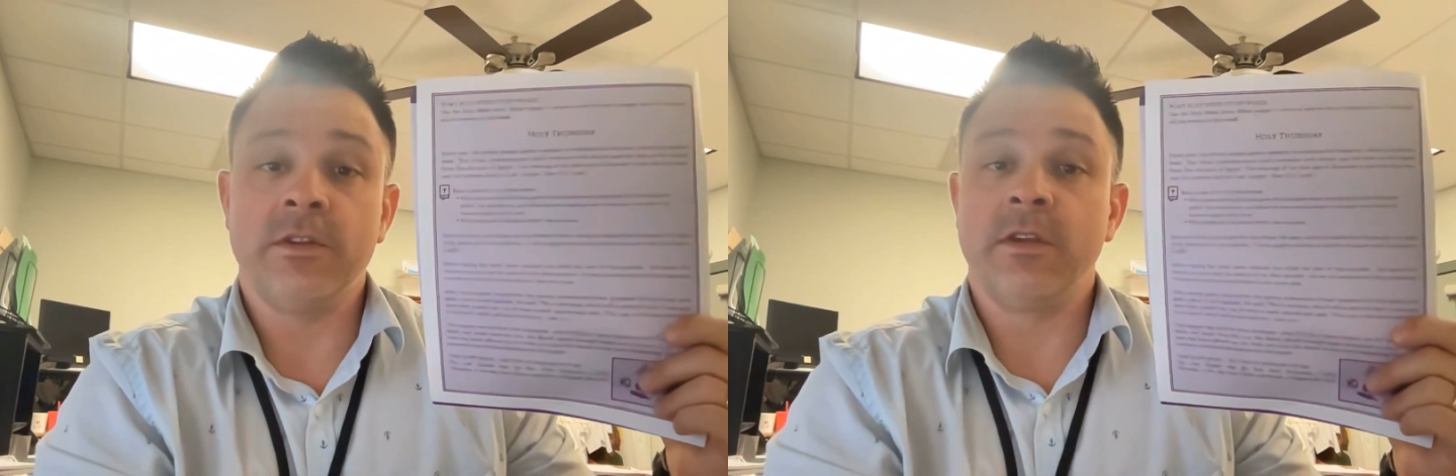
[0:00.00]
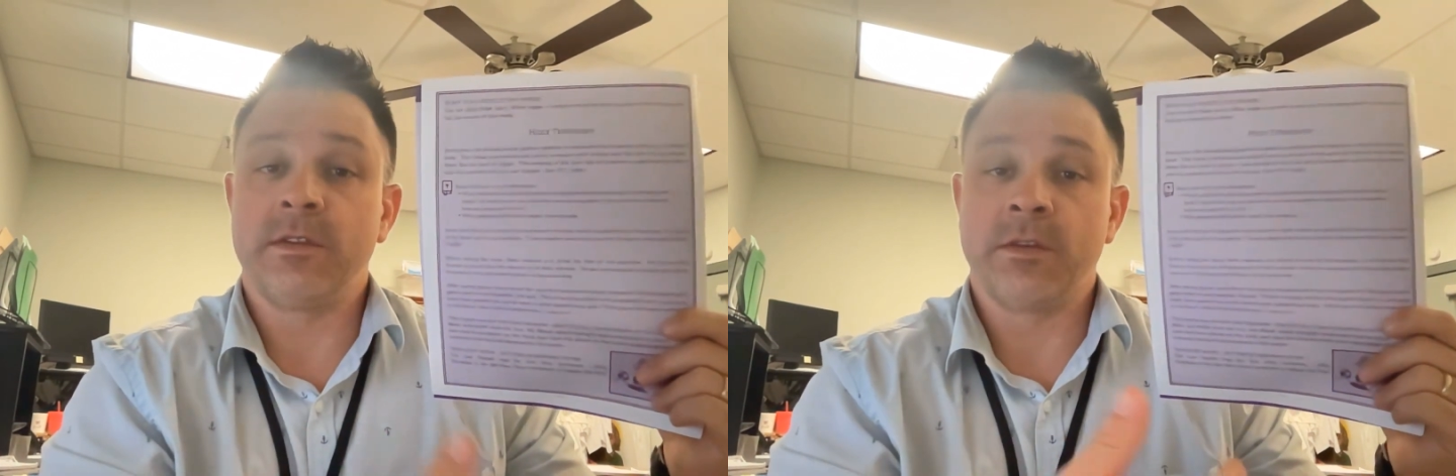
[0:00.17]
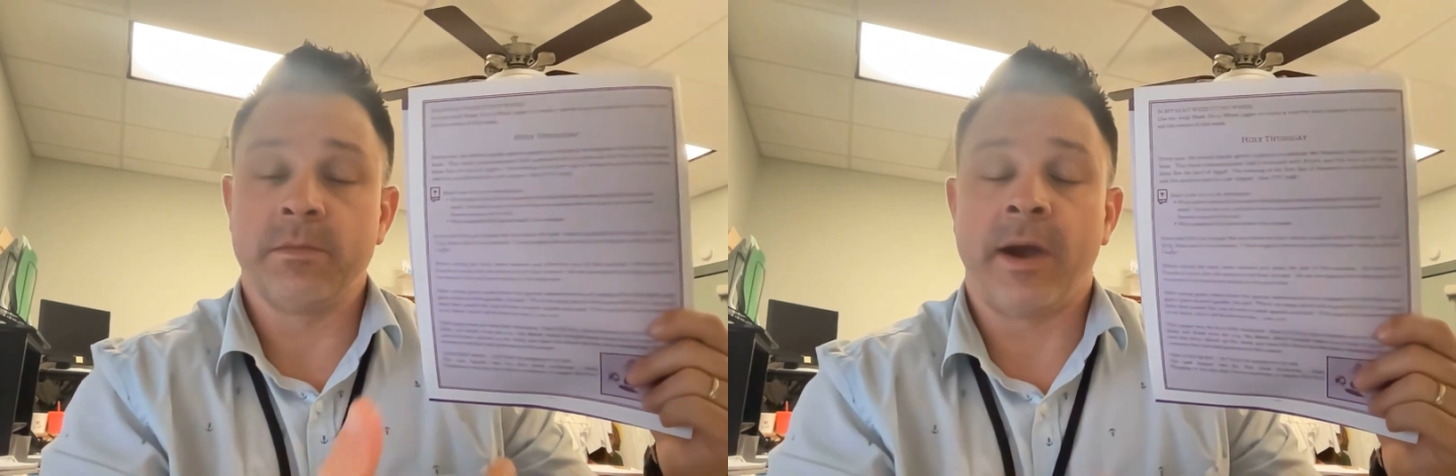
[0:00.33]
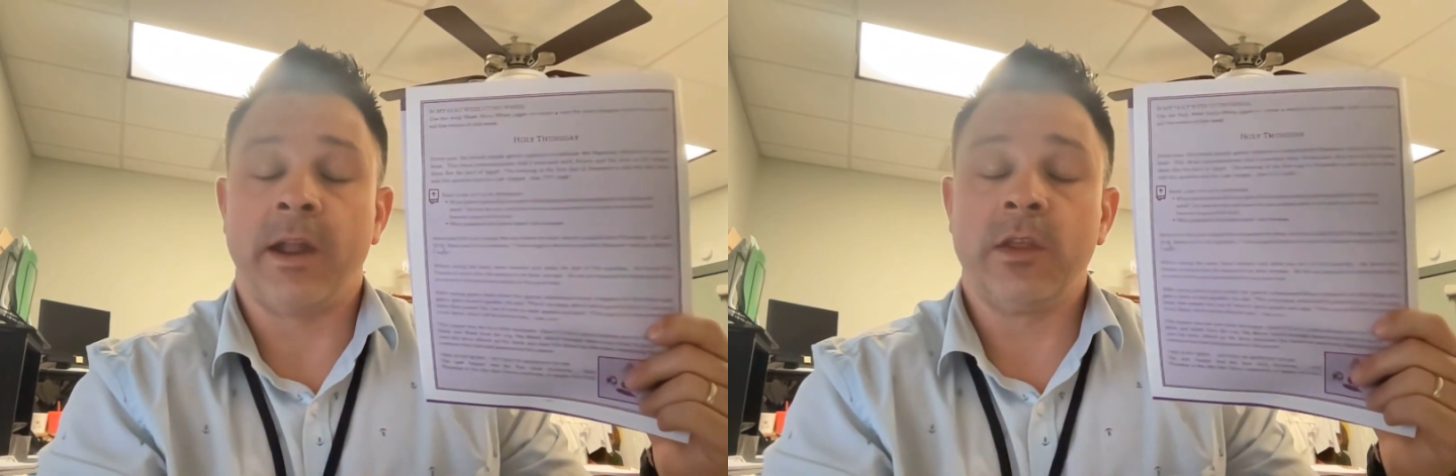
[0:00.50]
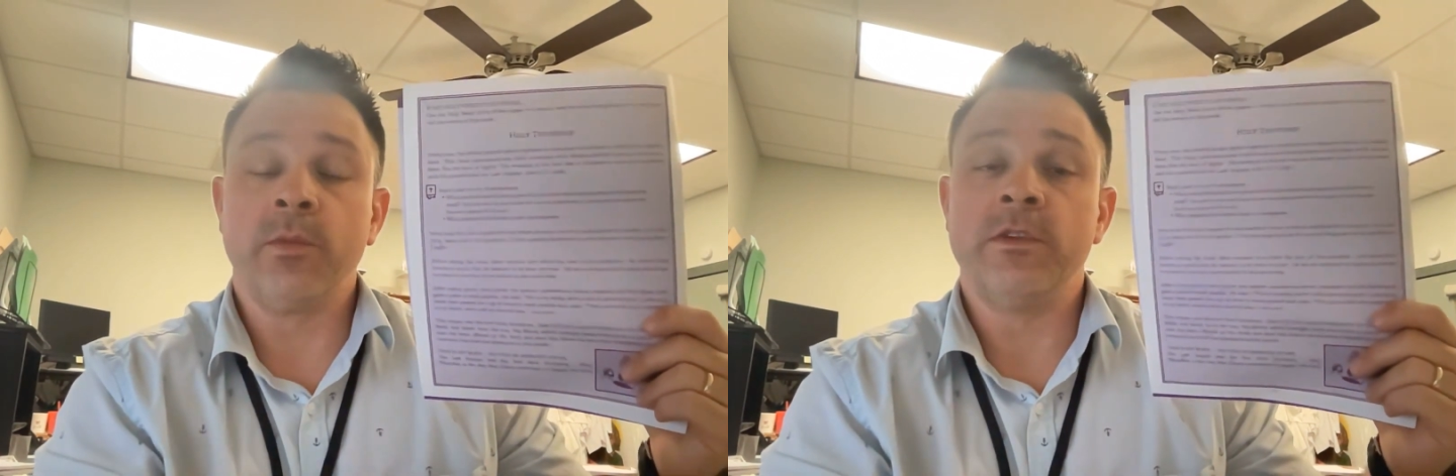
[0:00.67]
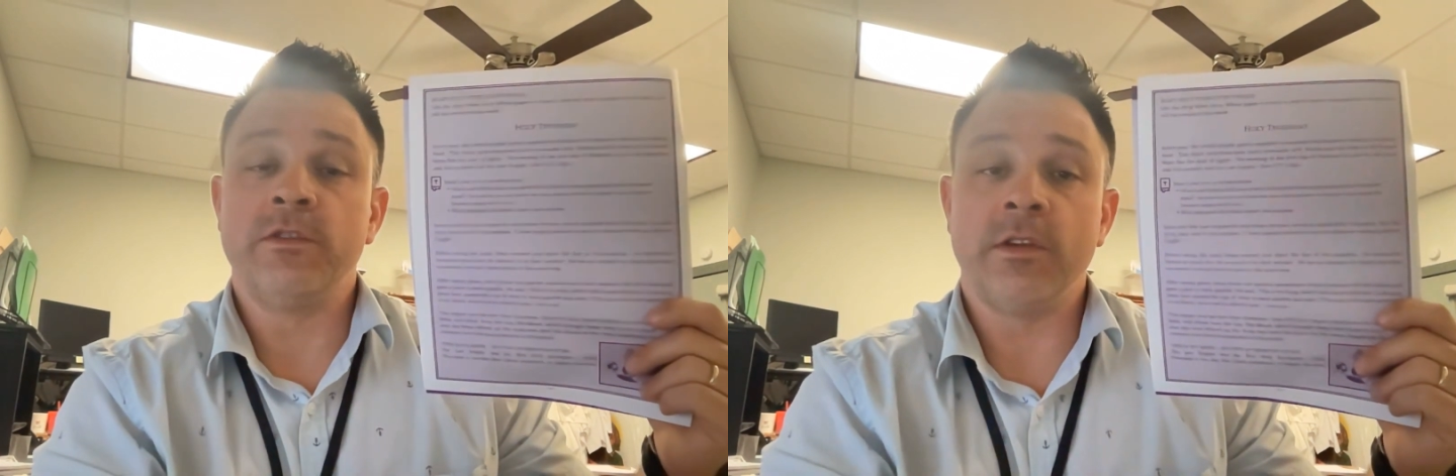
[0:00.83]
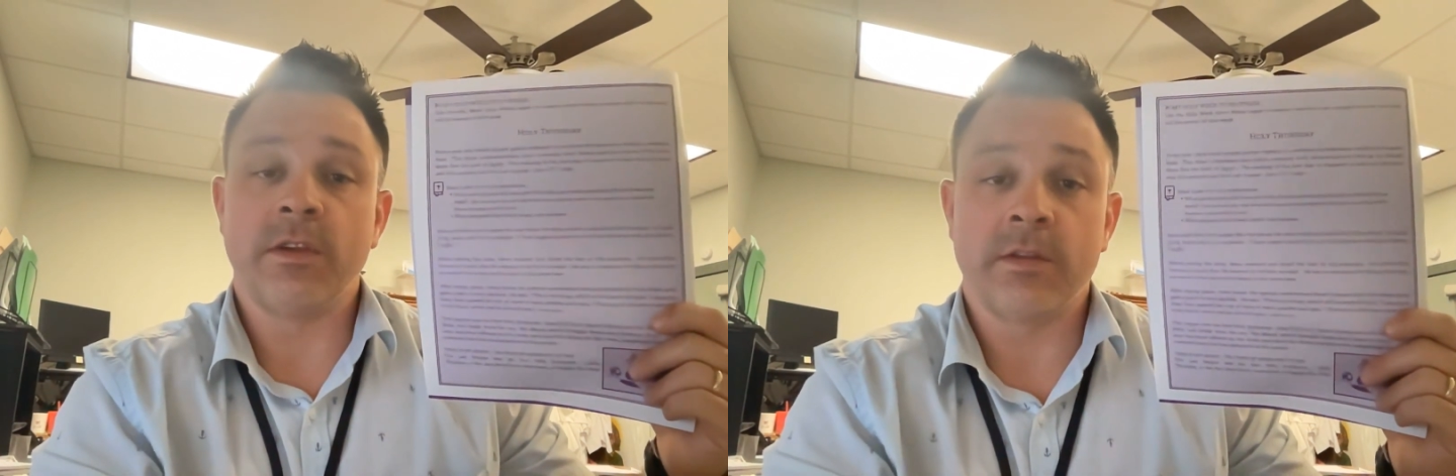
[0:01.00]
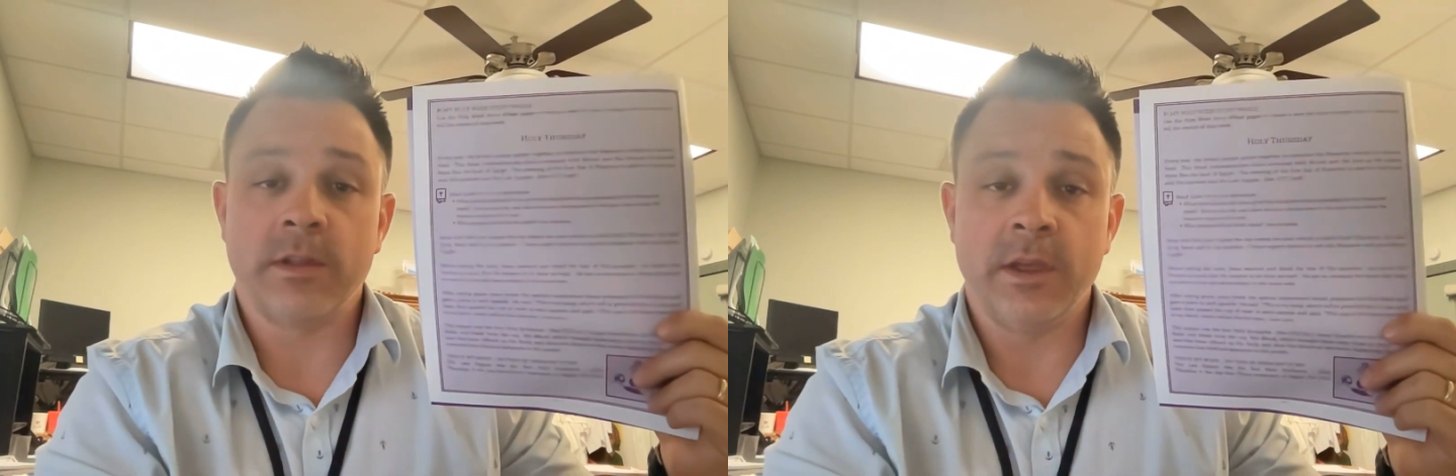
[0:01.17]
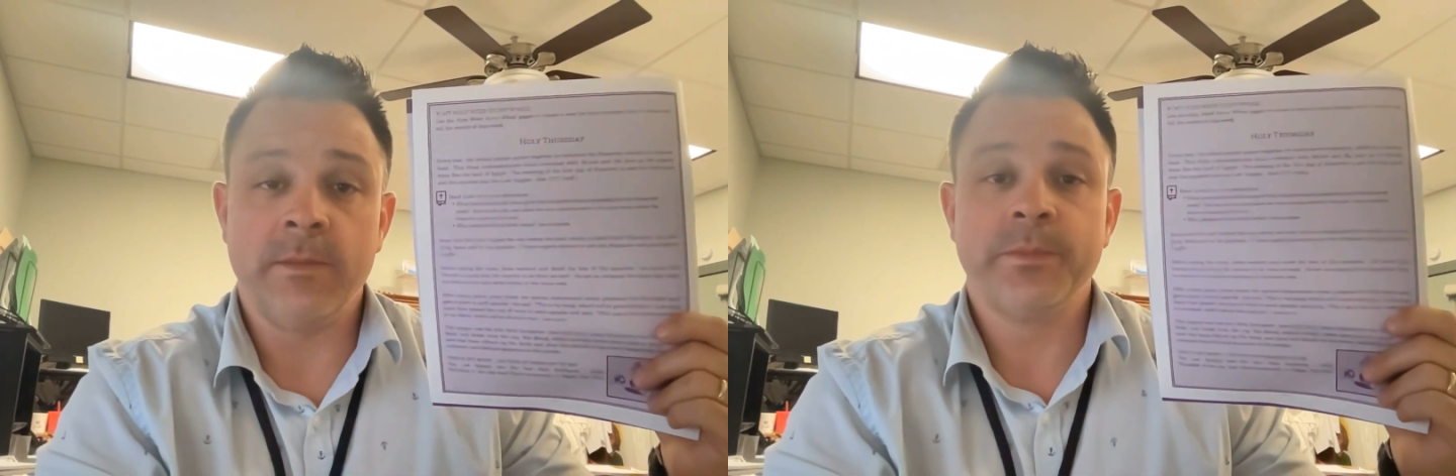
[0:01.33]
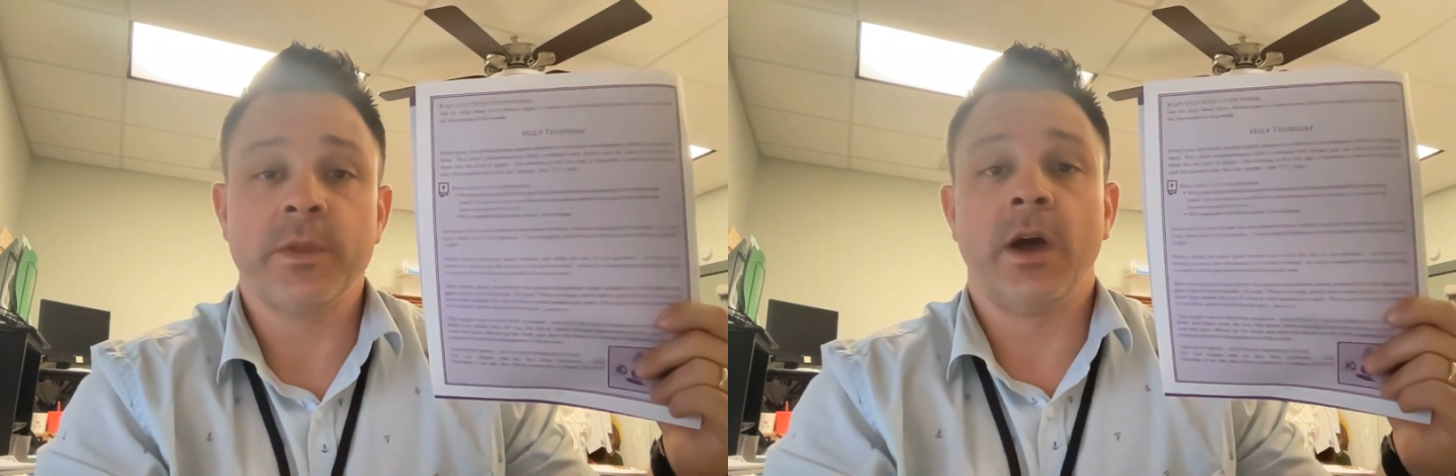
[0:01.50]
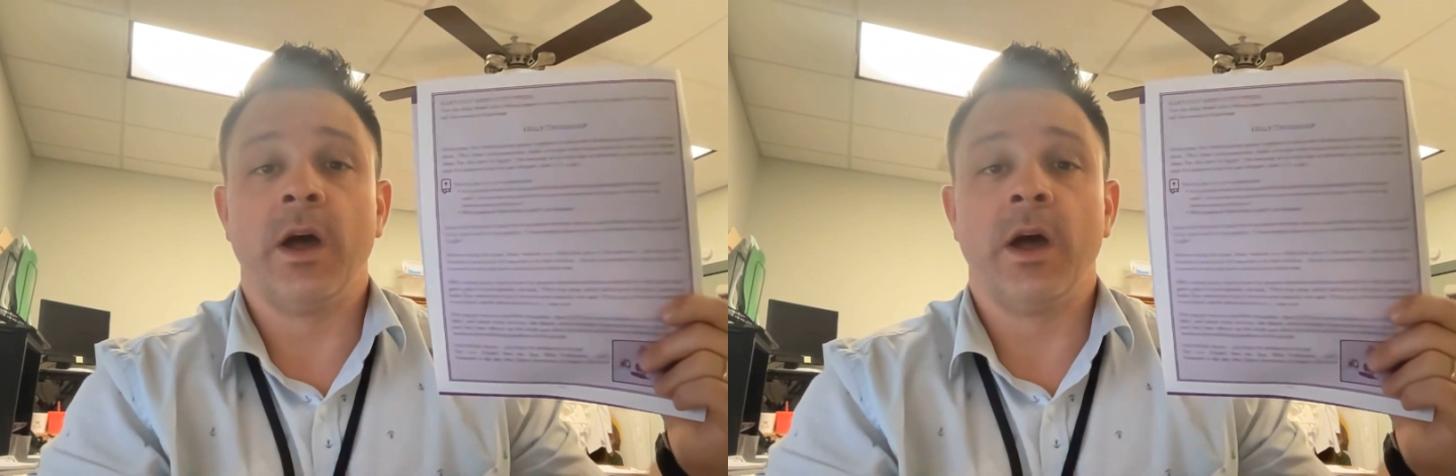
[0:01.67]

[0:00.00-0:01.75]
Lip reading: And this is modeling what Jesus did